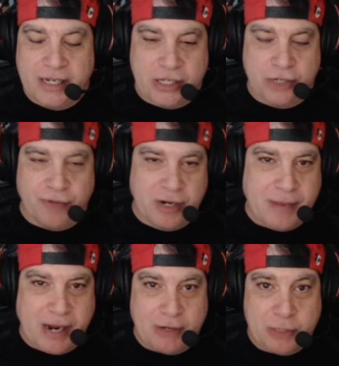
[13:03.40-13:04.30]
doesn't really
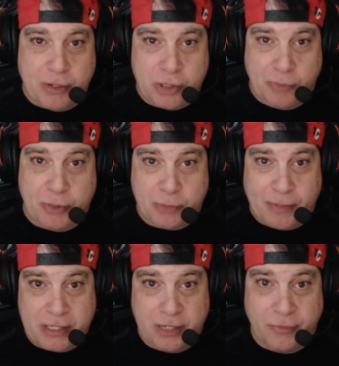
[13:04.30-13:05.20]
matter, I suppose, your
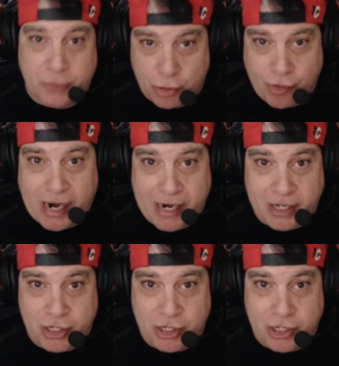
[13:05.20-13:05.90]
perspective of the track.